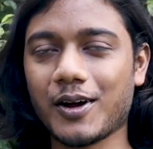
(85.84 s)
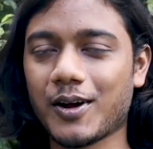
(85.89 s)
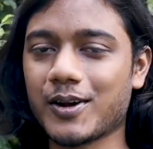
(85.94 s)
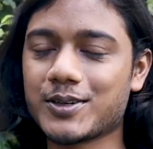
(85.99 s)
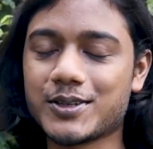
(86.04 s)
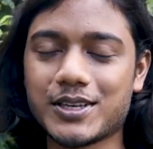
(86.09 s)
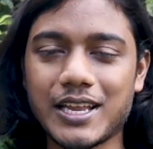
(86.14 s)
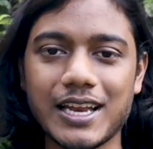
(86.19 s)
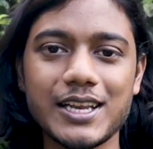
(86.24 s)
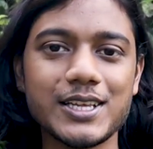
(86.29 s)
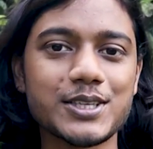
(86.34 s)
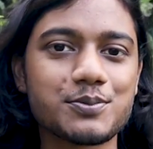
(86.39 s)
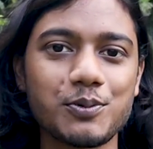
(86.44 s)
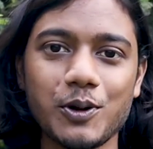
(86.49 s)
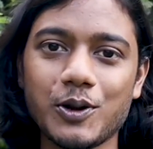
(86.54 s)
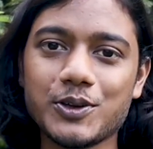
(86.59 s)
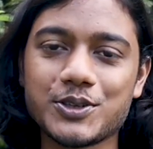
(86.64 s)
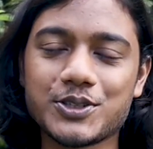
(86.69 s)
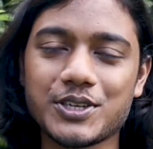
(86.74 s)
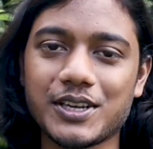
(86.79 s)
Or Delhi's
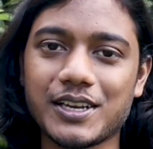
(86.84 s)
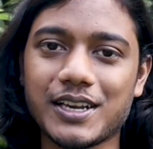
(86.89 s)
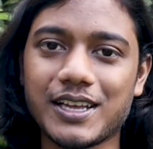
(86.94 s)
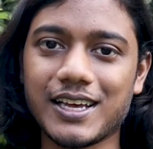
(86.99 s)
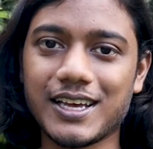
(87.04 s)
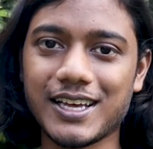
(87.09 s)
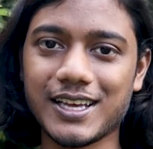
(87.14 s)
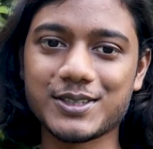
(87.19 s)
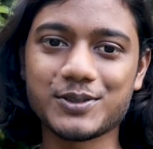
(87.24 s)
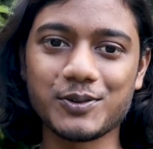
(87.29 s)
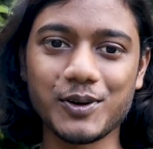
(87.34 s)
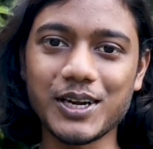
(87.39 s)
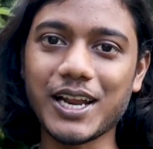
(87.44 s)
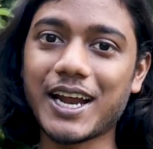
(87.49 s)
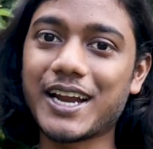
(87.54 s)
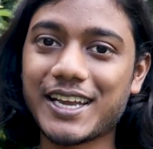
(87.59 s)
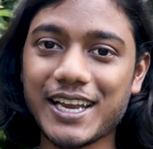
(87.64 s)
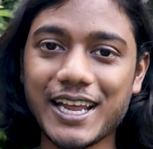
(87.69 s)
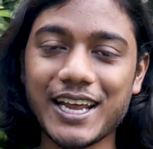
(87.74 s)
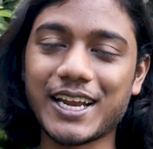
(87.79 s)
pollution is what
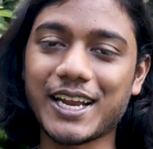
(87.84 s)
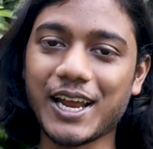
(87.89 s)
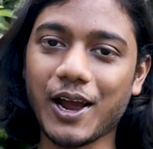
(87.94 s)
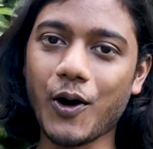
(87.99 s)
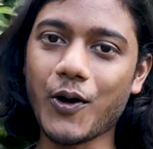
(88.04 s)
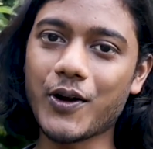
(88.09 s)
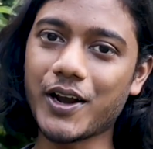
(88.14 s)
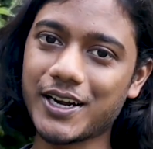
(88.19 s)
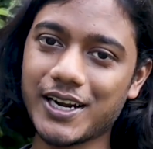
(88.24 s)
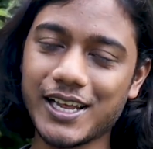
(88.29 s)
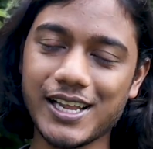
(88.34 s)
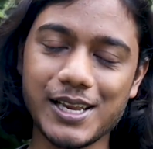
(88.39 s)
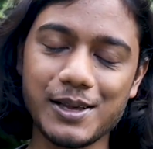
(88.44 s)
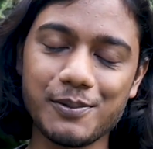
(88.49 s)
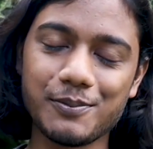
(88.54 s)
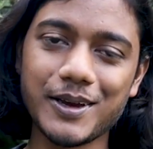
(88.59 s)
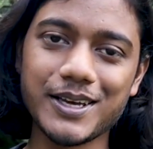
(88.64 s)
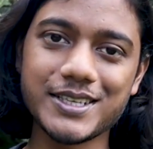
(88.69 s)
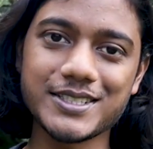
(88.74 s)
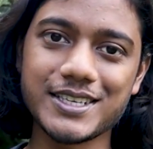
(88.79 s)
I take on a daily
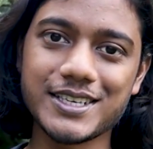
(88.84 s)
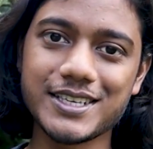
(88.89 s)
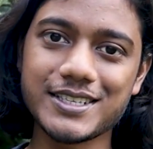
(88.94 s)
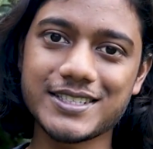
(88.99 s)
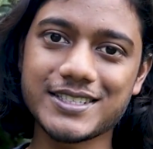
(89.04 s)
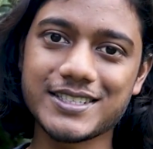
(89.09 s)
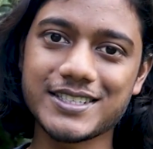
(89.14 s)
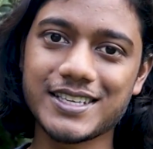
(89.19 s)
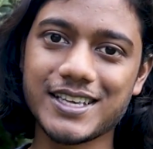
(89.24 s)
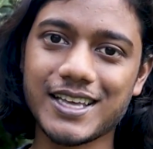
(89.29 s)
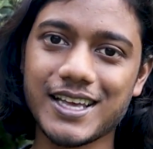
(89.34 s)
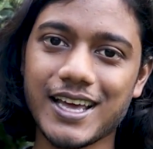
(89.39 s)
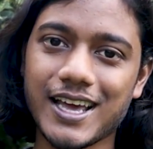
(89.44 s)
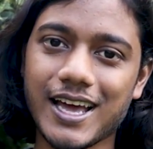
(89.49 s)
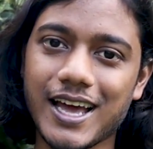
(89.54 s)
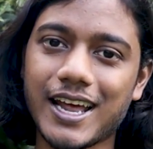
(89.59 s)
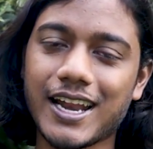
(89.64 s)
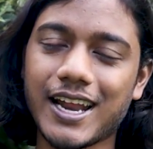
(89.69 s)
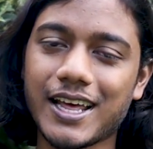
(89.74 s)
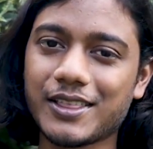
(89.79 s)
basis,
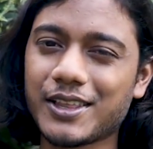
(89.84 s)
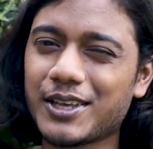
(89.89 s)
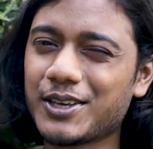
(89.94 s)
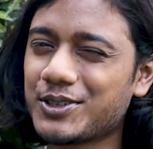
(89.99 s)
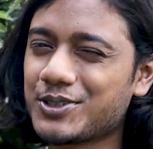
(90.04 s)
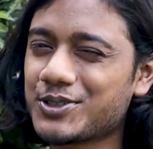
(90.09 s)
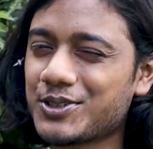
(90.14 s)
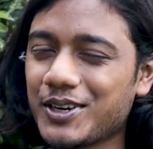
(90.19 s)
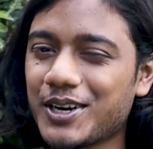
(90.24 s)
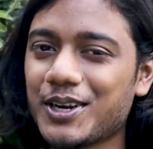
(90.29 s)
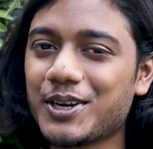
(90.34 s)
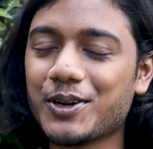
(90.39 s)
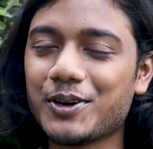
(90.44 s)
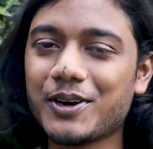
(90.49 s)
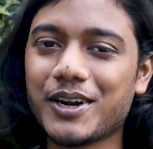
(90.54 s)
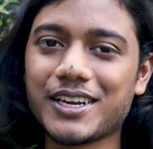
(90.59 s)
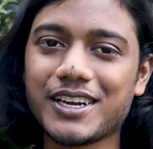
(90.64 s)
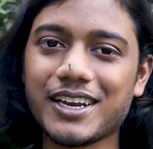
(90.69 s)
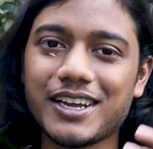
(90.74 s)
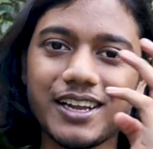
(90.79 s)
and I think you shouldn't do
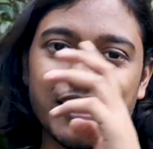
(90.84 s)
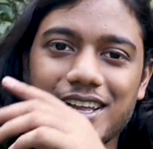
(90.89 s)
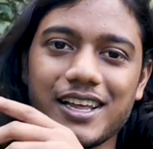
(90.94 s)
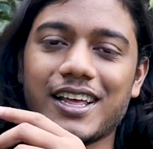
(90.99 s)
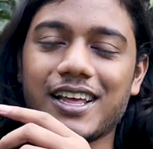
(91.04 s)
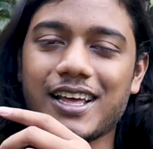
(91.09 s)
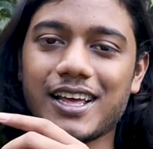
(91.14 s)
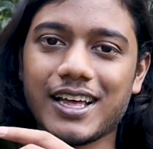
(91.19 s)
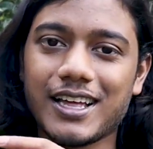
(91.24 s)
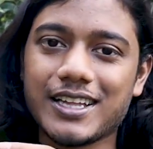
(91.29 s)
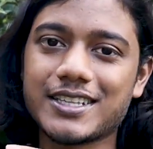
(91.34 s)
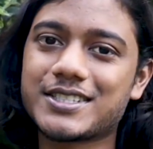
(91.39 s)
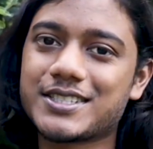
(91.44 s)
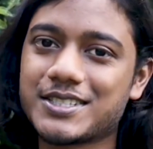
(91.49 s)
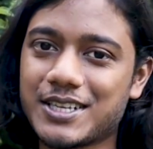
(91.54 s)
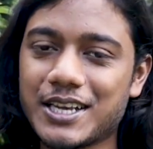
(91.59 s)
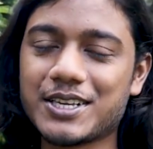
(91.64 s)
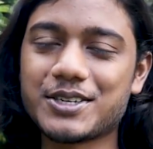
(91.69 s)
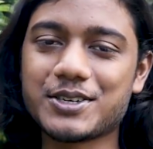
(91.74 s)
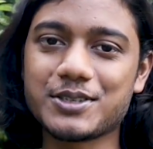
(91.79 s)
it. It's
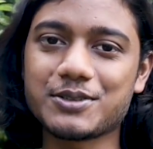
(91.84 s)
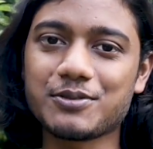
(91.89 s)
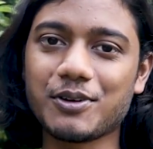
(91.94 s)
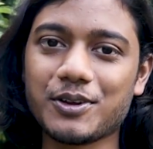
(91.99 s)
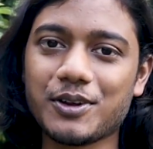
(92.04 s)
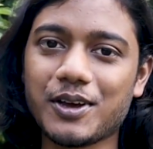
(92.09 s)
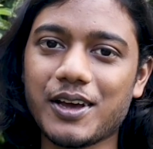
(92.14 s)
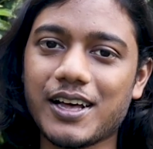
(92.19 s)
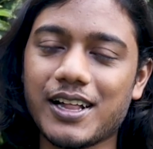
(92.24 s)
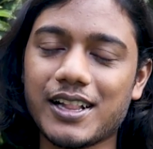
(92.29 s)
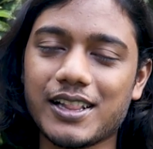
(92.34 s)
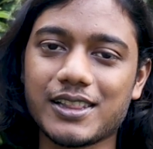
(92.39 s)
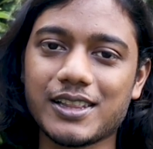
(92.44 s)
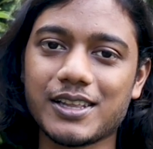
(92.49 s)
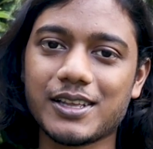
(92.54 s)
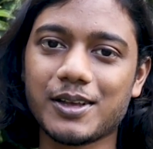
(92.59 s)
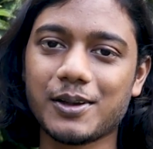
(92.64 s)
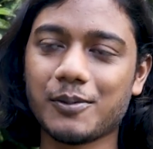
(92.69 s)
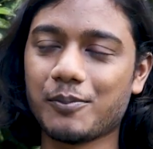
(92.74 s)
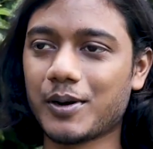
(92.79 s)
dangerous for your health,
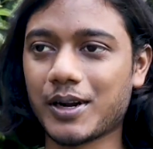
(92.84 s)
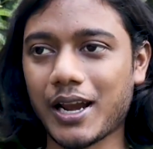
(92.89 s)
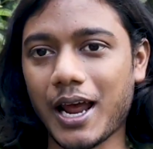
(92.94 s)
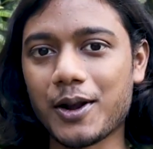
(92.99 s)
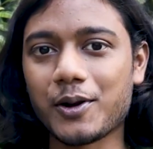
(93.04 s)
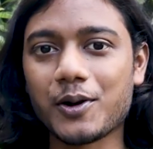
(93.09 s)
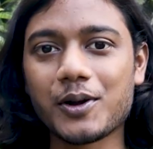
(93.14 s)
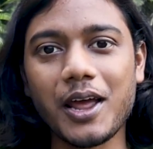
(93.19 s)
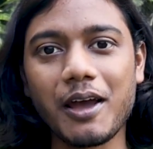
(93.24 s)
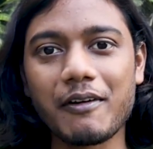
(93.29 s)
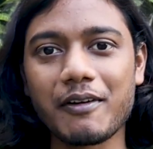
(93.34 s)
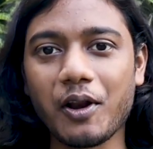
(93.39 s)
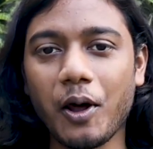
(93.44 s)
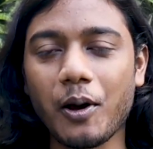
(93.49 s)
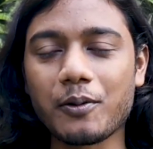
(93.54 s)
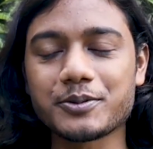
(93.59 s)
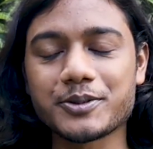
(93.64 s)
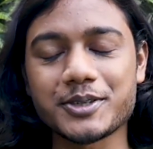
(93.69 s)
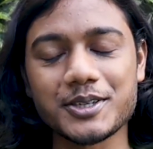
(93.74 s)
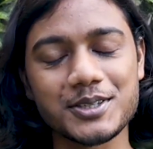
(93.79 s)
but I don't have an
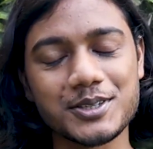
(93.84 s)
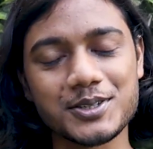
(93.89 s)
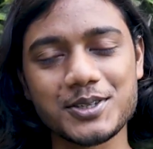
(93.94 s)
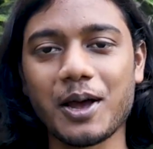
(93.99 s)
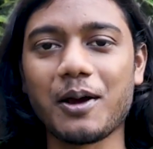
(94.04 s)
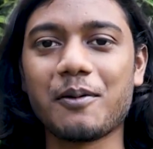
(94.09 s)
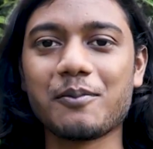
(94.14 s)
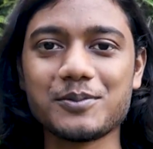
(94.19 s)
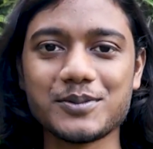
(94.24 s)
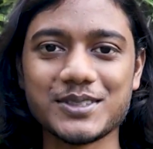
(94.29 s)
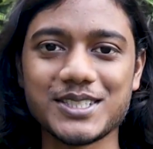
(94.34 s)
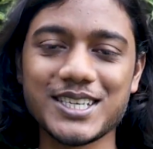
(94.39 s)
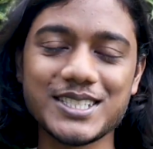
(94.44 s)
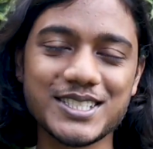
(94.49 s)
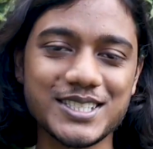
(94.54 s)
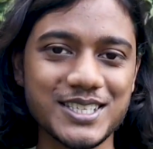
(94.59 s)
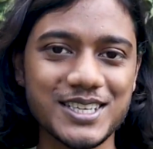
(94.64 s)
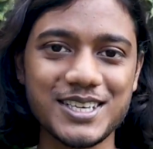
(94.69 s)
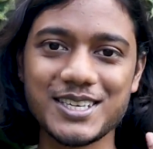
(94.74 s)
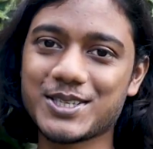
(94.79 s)
option, so I'm
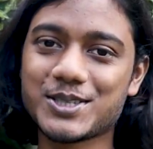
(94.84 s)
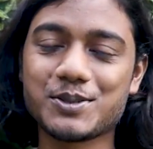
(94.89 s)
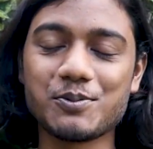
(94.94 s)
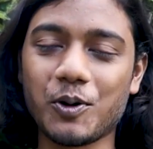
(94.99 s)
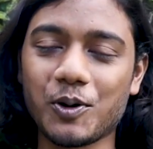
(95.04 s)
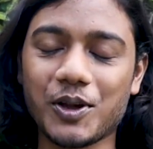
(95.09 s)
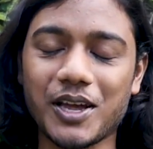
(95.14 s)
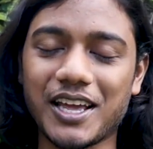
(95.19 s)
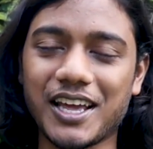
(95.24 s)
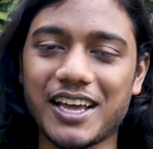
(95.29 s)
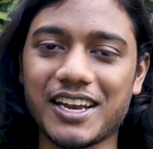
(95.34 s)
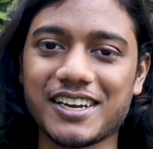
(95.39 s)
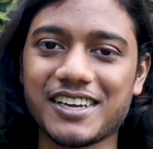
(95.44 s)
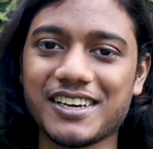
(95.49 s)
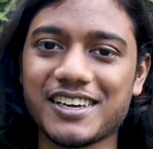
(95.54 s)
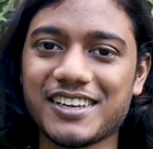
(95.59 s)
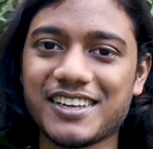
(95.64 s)
just smoking it.